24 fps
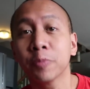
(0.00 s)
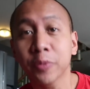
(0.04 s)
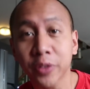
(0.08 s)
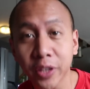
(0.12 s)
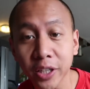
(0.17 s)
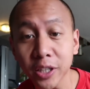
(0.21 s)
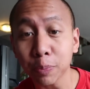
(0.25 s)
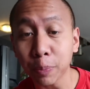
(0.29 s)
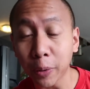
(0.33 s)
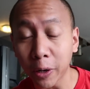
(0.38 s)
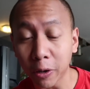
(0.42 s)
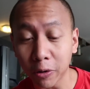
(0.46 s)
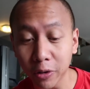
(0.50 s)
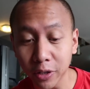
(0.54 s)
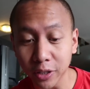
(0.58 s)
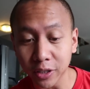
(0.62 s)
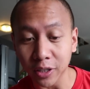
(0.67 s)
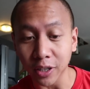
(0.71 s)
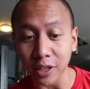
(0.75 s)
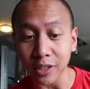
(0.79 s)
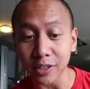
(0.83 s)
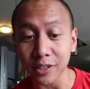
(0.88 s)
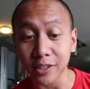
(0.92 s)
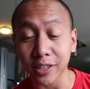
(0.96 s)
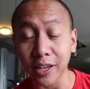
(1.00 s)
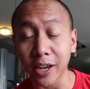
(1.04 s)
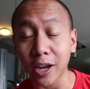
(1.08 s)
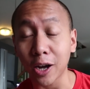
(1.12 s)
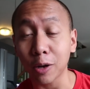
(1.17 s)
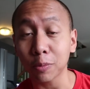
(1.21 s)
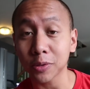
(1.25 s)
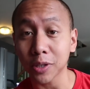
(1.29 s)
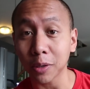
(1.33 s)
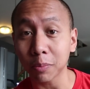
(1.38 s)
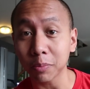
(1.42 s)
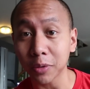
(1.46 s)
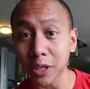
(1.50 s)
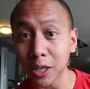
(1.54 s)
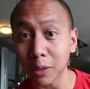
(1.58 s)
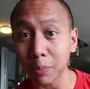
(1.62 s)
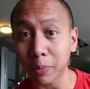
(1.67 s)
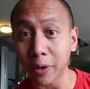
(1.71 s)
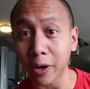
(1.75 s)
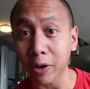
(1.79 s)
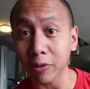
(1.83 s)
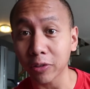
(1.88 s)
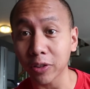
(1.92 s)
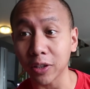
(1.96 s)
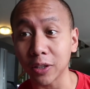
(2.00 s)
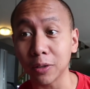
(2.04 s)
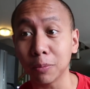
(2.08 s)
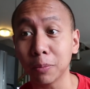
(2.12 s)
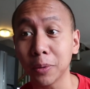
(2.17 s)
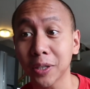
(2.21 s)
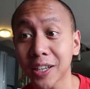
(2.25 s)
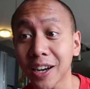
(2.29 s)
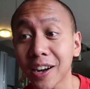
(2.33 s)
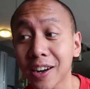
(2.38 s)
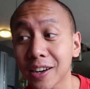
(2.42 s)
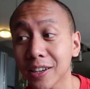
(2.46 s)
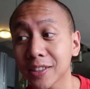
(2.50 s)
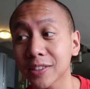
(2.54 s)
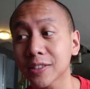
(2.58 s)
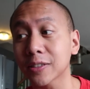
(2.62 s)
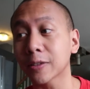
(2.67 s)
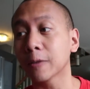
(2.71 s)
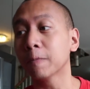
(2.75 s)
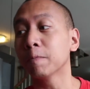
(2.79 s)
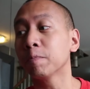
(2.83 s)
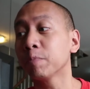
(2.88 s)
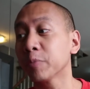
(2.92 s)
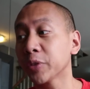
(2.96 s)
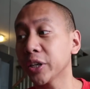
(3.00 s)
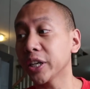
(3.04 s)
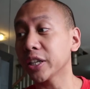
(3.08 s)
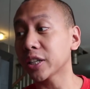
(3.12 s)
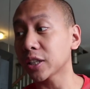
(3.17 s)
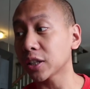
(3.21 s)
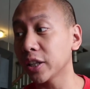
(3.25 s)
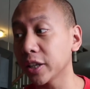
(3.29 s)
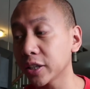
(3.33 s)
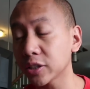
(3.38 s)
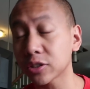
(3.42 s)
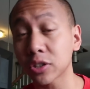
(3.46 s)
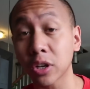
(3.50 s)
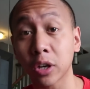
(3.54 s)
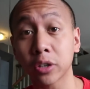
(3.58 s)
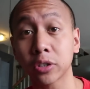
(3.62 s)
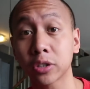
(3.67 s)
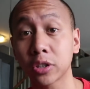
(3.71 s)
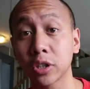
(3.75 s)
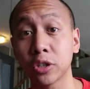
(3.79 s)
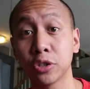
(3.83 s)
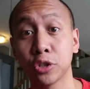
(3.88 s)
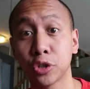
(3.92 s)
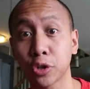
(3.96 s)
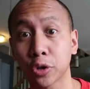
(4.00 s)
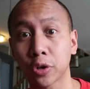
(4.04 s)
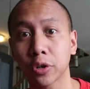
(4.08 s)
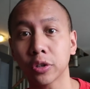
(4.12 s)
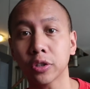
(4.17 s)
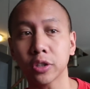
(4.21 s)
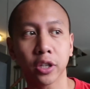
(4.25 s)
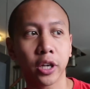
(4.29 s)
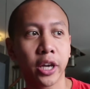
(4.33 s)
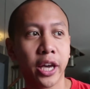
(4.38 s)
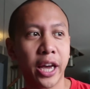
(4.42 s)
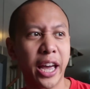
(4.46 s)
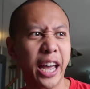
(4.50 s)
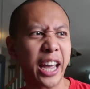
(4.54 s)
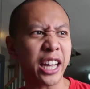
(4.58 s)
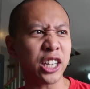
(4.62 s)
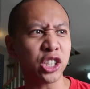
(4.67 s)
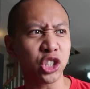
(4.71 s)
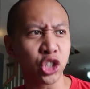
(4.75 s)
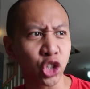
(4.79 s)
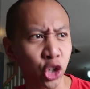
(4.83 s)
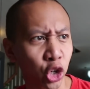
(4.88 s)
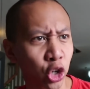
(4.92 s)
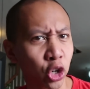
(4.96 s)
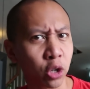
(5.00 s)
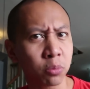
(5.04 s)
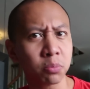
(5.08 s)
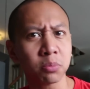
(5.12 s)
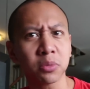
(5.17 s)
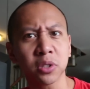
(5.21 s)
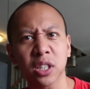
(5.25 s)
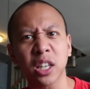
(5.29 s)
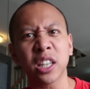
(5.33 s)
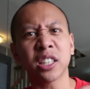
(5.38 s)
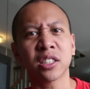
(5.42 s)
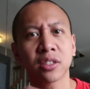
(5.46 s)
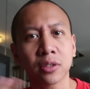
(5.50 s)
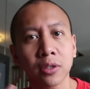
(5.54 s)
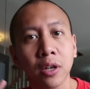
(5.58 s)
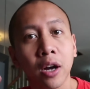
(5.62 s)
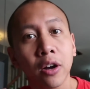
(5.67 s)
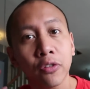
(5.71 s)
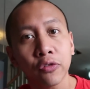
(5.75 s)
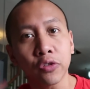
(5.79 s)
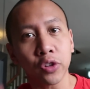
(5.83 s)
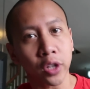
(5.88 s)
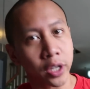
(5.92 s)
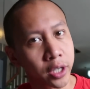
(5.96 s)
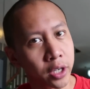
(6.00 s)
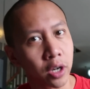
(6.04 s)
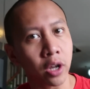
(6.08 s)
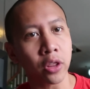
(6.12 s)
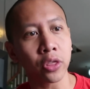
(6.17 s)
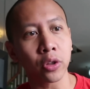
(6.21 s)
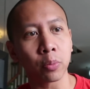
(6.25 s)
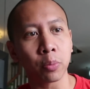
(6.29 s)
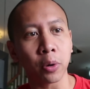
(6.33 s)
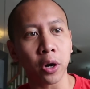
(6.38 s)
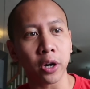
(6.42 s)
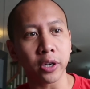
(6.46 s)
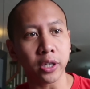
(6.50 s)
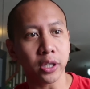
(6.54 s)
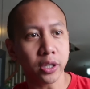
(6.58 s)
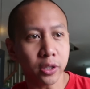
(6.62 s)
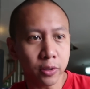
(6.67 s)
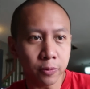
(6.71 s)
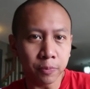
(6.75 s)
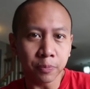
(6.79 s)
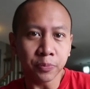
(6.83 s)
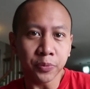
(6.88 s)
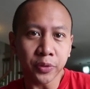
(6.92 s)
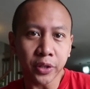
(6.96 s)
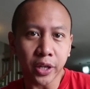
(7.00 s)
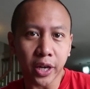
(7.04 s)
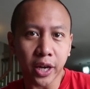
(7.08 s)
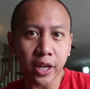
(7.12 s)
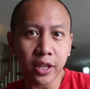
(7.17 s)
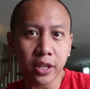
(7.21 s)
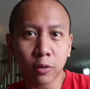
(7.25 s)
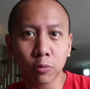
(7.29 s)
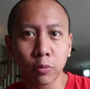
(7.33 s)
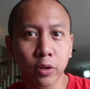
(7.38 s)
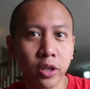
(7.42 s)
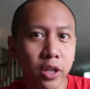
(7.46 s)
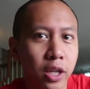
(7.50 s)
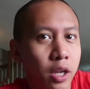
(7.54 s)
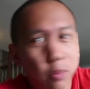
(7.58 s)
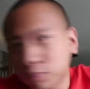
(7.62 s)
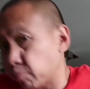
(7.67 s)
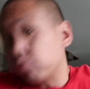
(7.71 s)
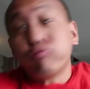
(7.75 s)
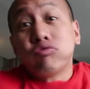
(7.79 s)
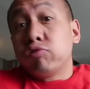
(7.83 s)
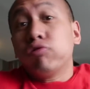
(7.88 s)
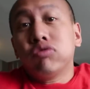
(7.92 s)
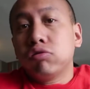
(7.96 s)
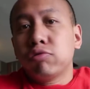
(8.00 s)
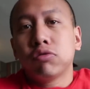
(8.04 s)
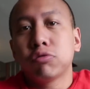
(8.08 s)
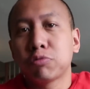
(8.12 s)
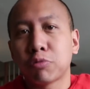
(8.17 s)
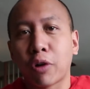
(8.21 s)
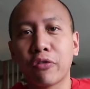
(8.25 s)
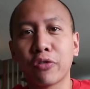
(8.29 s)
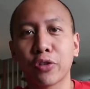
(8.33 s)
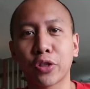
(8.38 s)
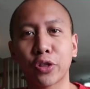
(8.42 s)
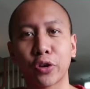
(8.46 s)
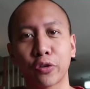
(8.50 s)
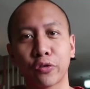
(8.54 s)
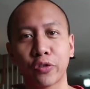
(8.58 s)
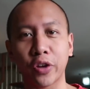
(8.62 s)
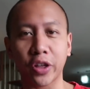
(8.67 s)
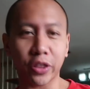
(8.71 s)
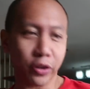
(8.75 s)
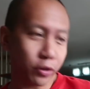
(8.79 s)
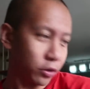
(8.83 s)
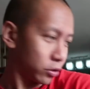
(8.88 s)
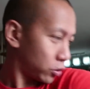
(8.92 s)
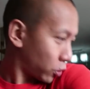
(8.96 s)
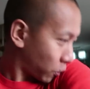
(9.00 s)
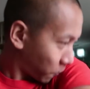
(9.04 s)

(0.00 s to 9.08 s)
this parrot dust helps them keep healthy because it clings onto dirt and germs and stuff like on their body, and then when they ruffle their feathers